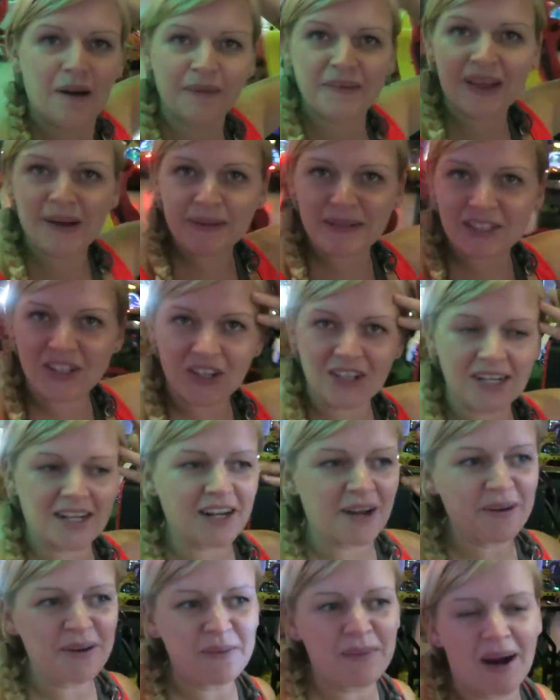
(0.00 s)
that was good. I
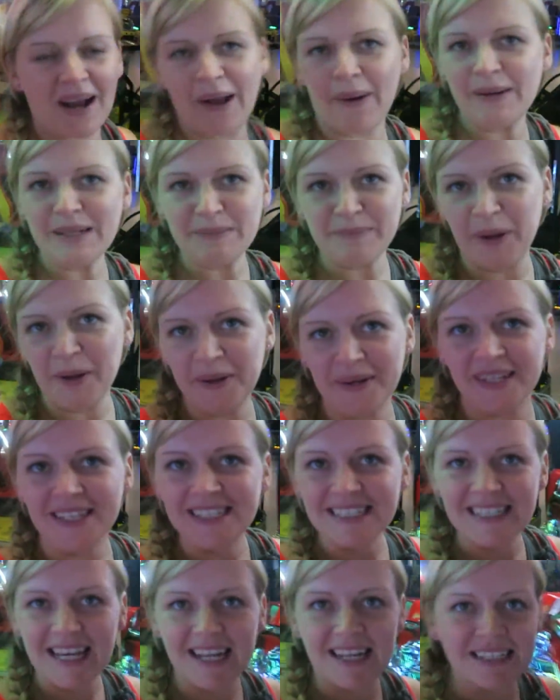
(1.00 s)
don't know why I was
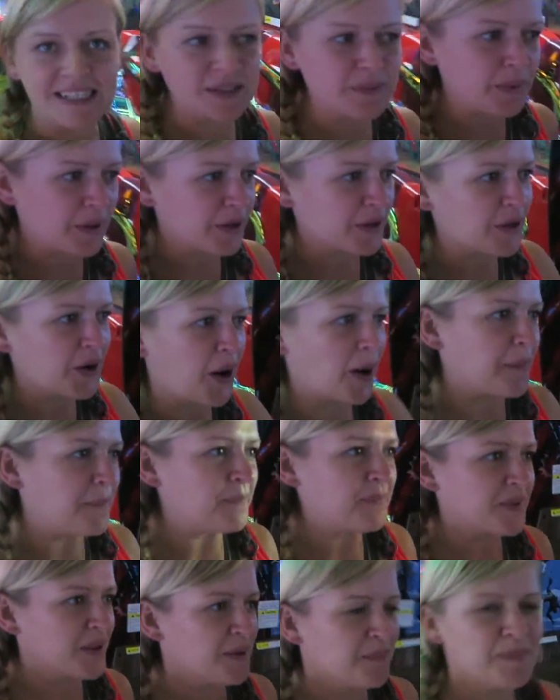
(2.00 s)
say I didn't want to
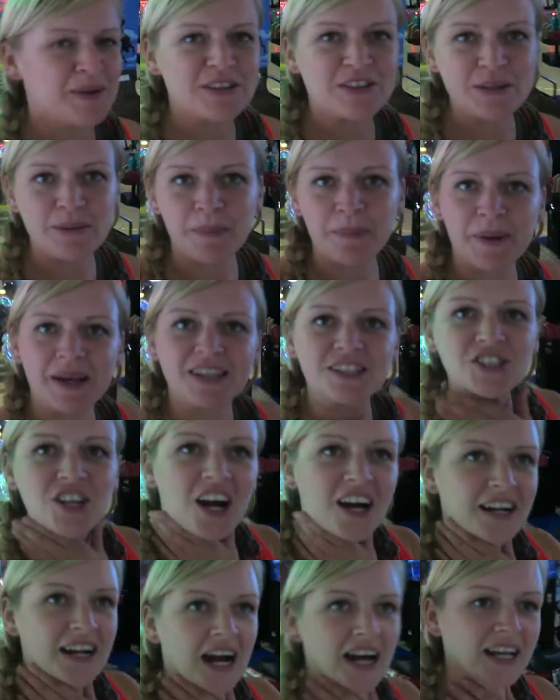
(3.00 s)
come. Miserable bitch,
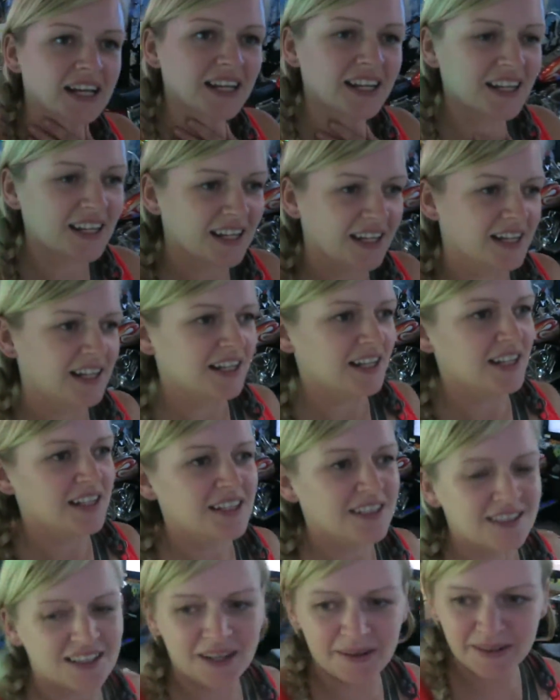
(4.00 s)
aren't I?
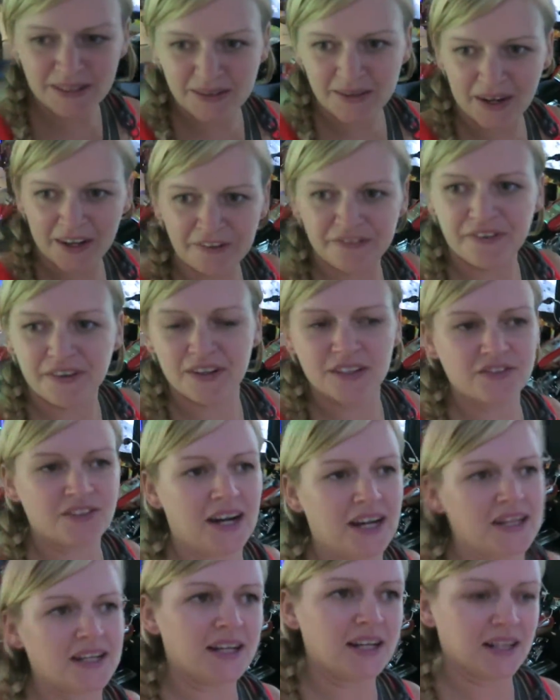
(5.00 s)
That was quite fun,
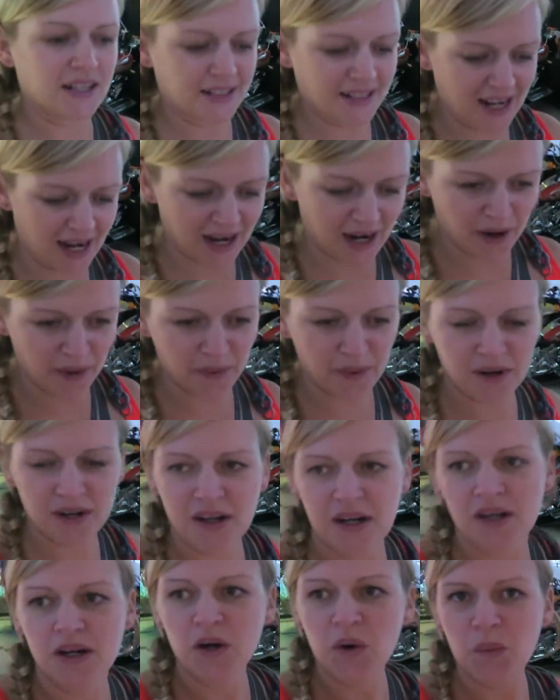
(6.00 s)
right? Now
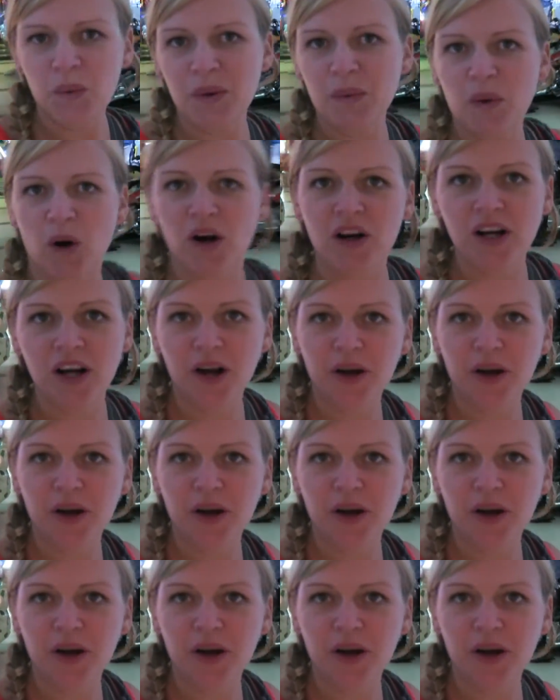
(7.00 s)
we walk